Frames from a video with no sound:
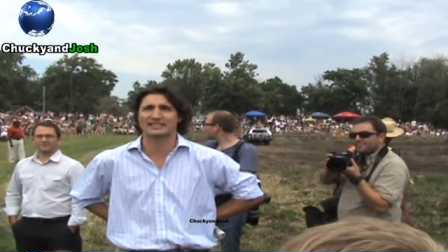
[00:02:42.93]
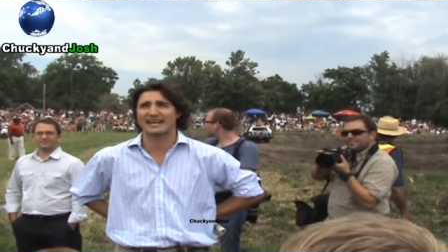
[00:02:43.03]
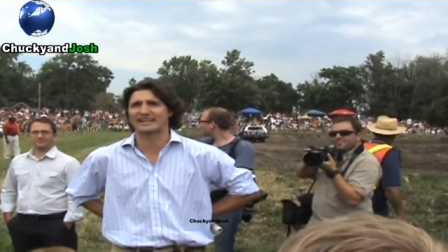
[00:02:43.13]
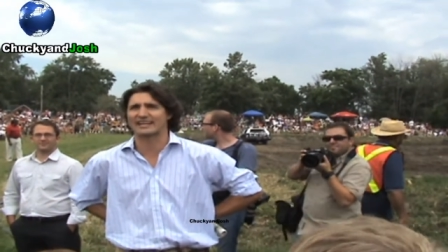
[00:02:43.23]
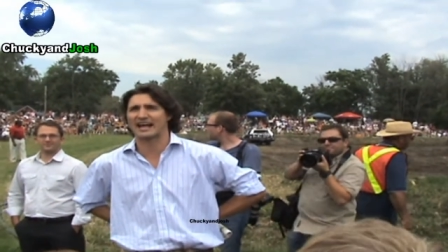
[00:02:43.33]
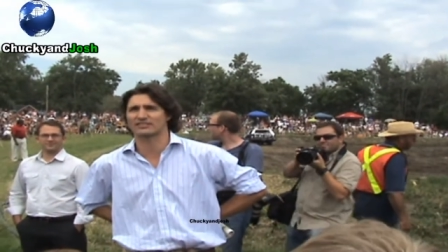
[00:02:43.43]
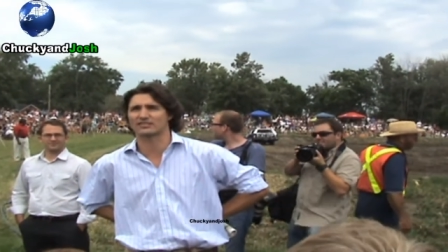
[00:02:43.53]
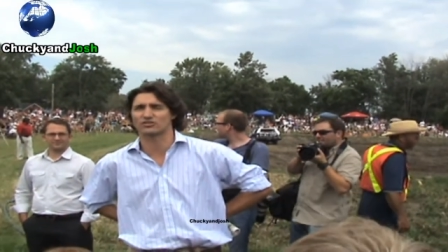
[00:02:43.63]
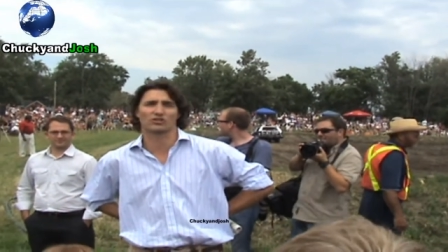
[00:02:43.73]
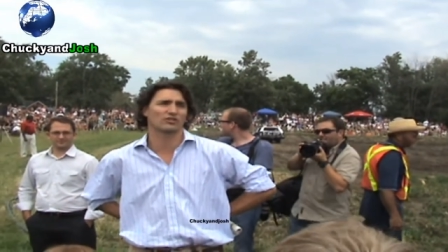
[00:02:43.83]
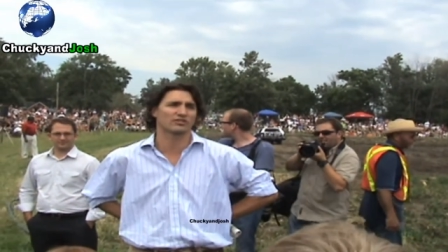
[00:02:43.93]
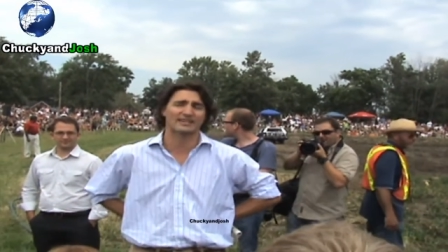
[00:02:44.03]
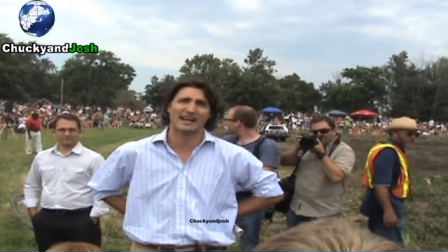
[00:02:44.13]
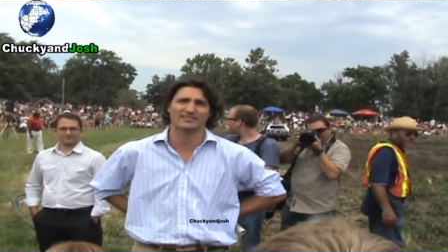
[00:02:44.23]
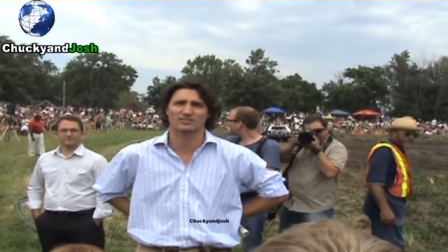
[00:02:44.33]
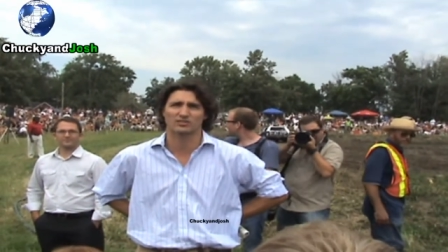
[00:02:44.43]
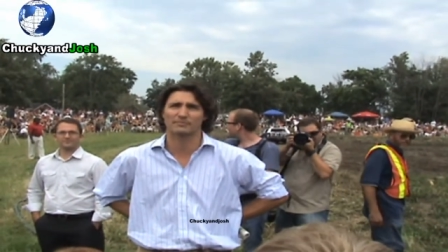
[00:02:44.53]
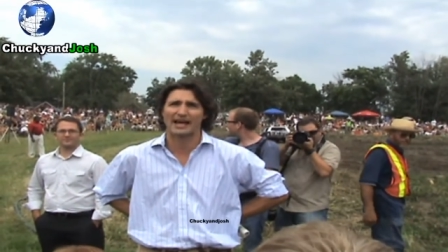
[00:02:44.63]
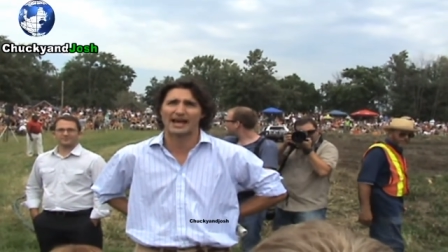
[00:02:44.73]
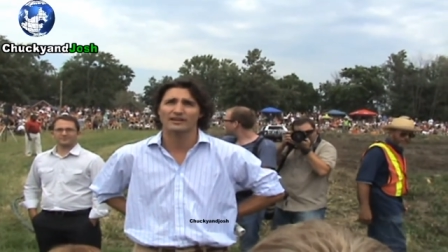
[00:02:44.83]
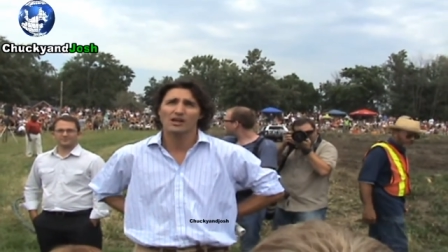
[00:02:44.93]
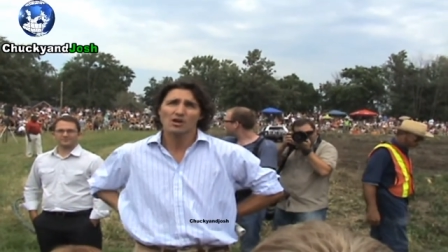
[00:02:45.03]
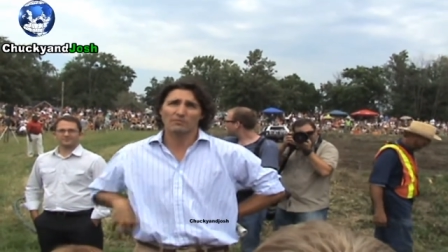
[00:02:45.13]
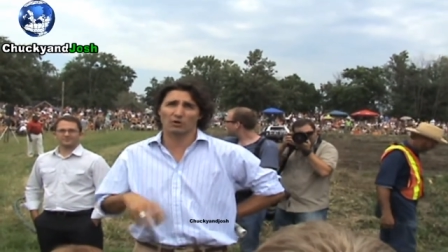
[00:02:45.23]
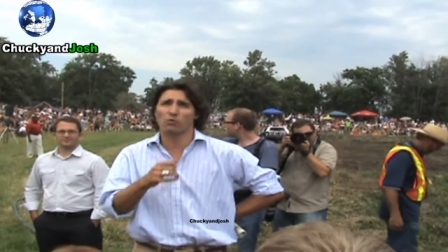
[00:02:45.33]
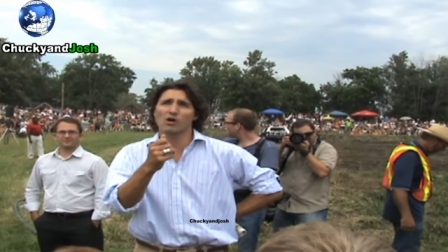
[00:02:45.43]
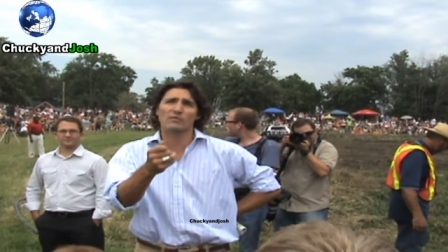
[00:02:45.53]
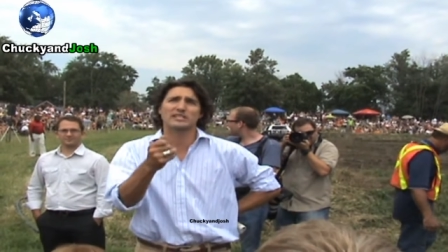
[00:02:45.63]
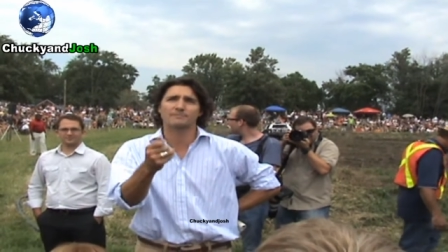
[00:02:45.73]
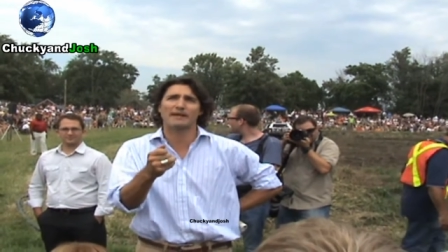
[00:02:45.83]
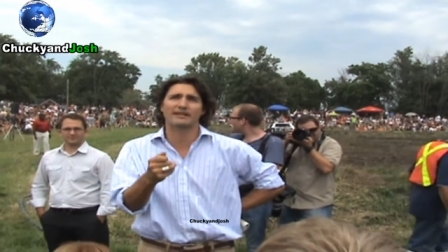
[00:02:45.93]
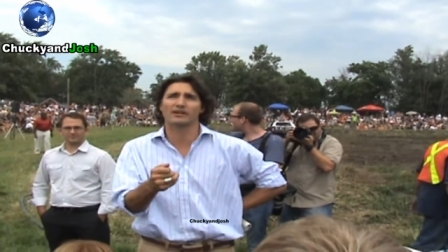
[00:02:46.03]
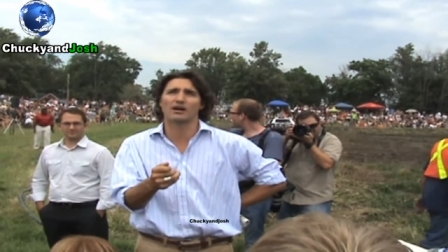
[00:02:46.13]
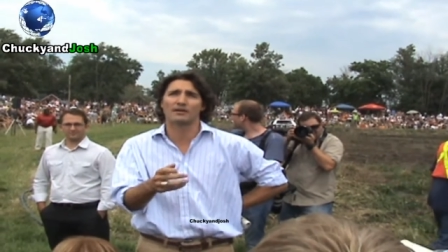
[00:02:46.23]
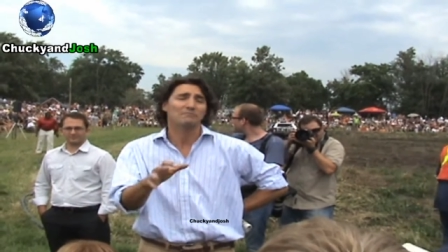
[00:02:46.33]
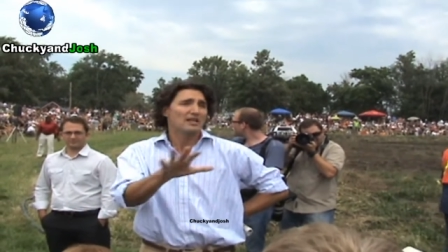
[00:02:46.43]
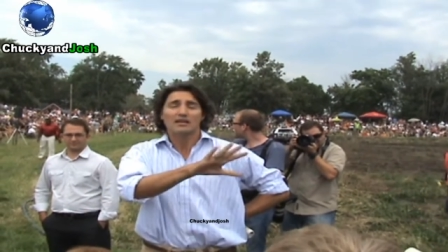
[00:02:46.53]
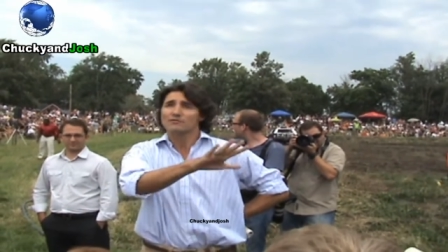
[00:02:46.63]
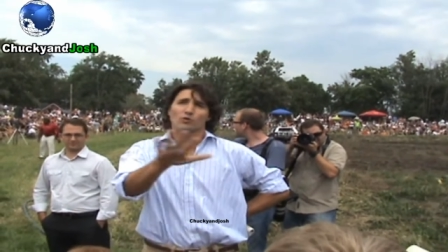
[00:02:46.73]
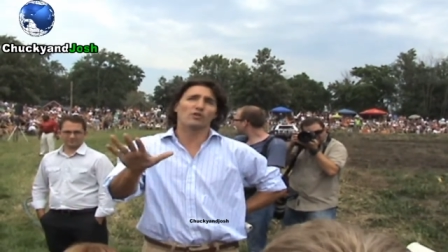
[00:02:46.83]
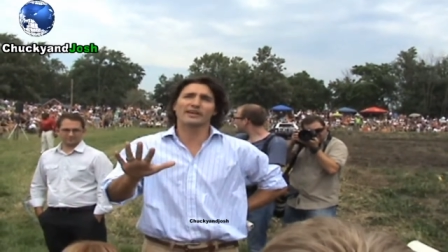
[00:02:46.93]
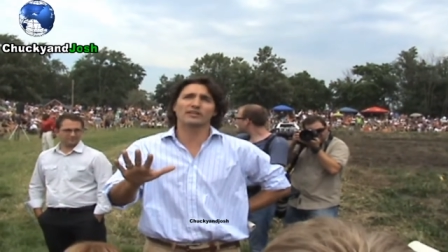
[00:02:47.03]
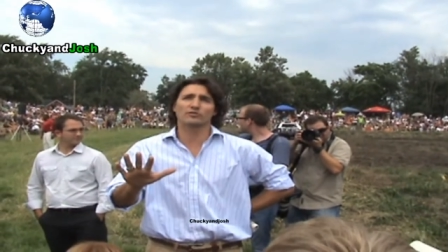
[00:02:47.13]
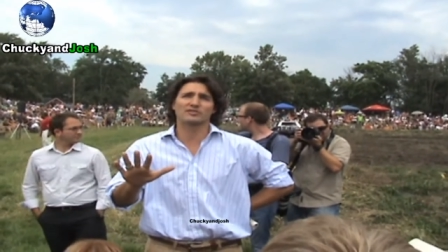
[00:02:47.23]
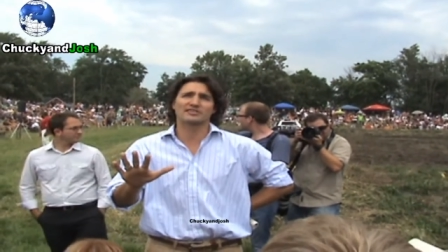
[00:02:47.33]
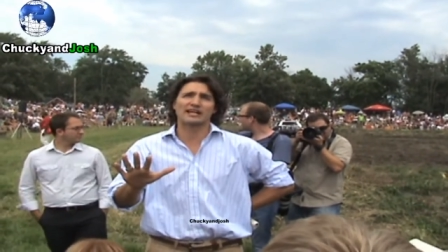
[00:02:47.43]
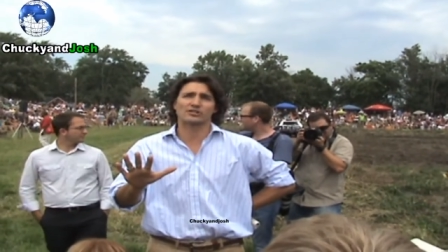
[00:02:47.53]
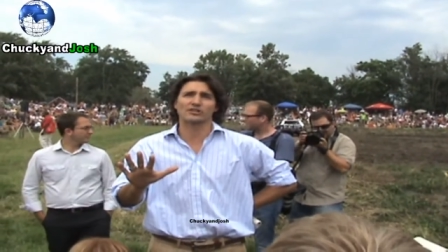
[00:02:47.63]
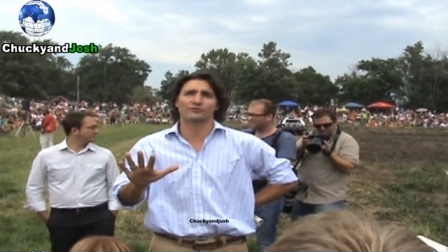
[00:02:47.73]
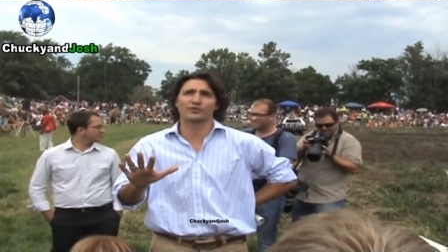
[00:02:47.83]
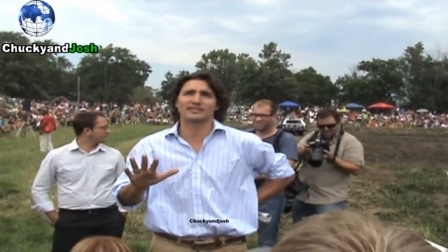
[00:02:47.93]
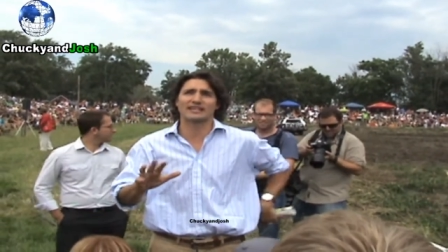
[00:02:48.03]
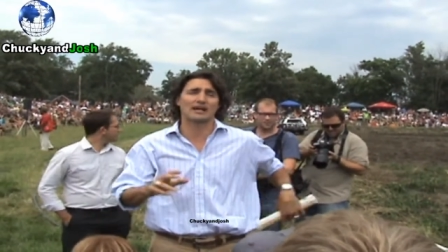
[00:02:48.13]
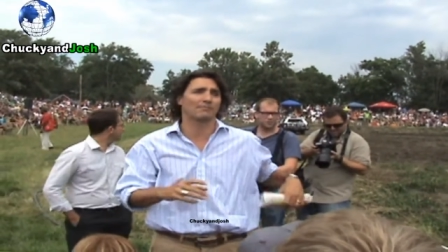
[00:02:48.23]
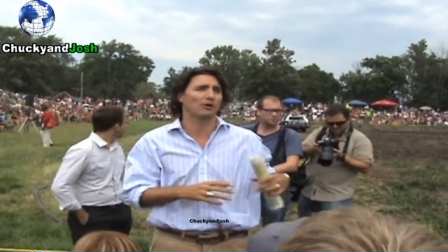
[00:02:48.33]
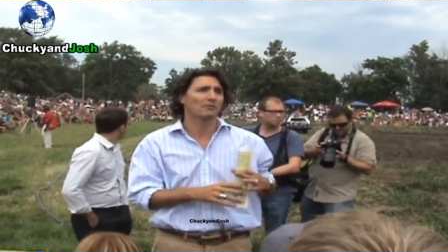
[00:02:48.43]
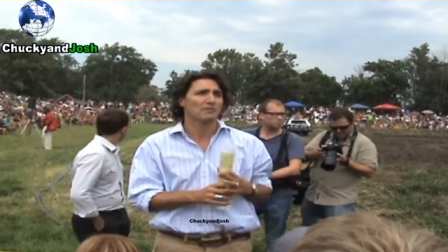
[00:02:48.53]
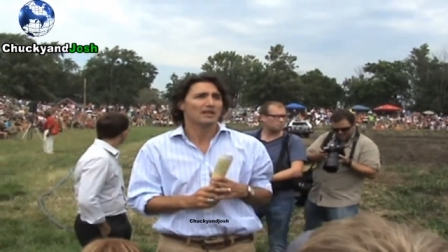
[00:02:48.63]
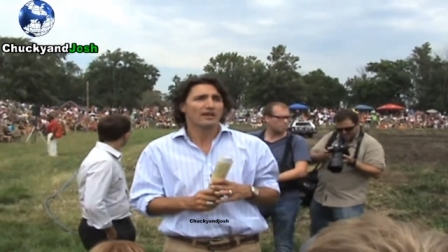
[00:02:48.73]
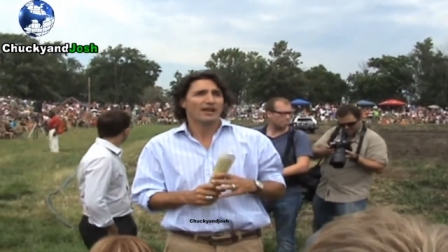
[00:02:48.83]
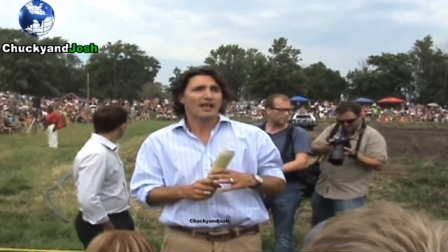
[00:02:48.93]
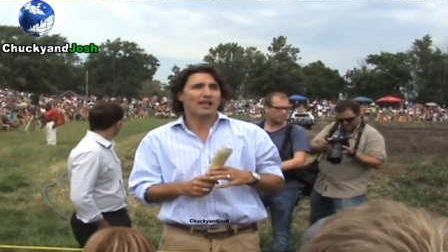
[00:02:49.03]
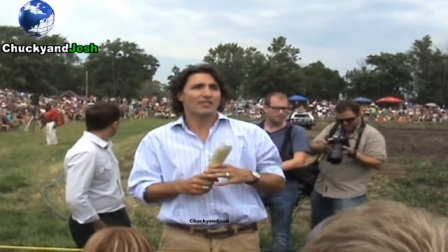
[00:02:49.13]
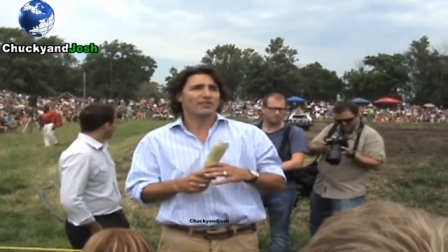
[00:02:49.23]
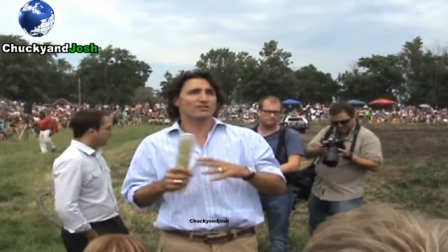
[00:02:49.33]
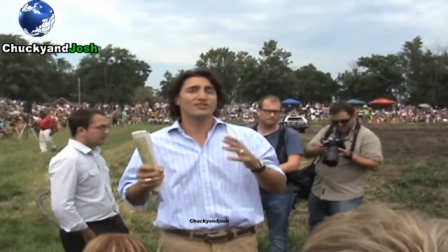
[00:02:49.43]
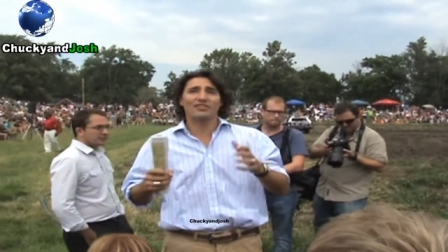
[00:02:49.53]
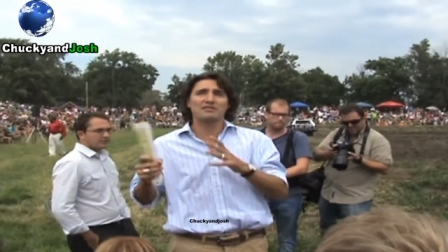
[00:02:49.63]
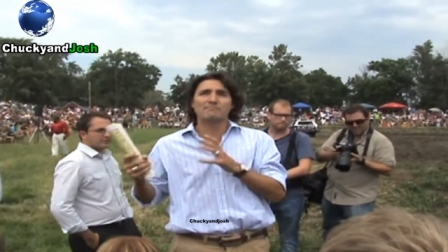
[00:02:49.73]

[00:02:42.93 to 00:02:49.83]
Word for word: just saying taxes are good or taxes are bad, but what we spend it on. We're going into recession, for example there's